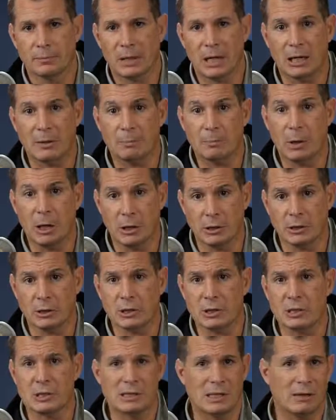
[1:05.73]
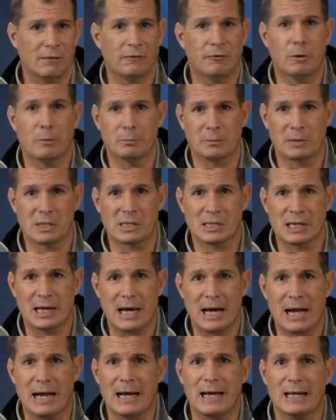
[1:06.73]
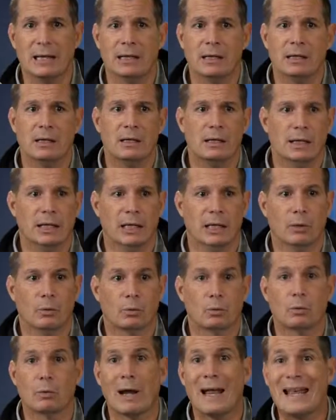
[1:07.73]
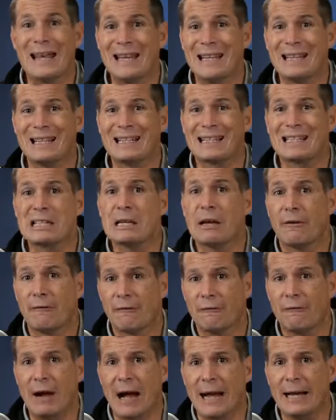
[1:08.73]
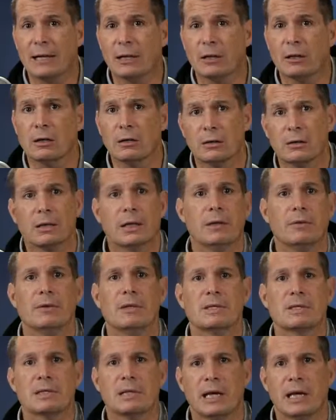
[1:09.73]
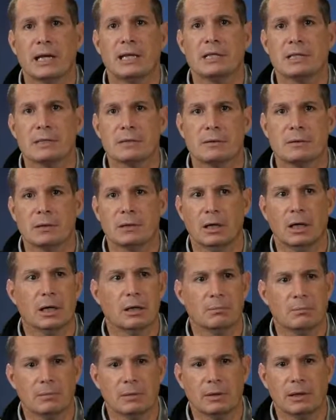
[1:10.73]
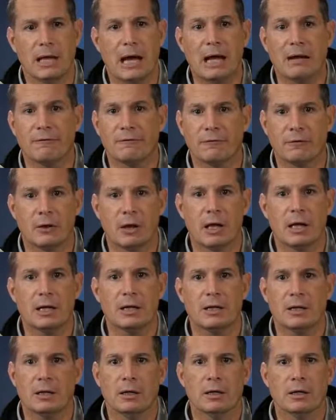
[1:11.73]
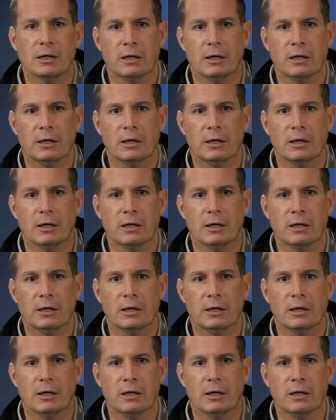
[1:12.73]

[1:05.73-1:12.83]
God punishes it from the sky. It rains fire, in this case, not flood.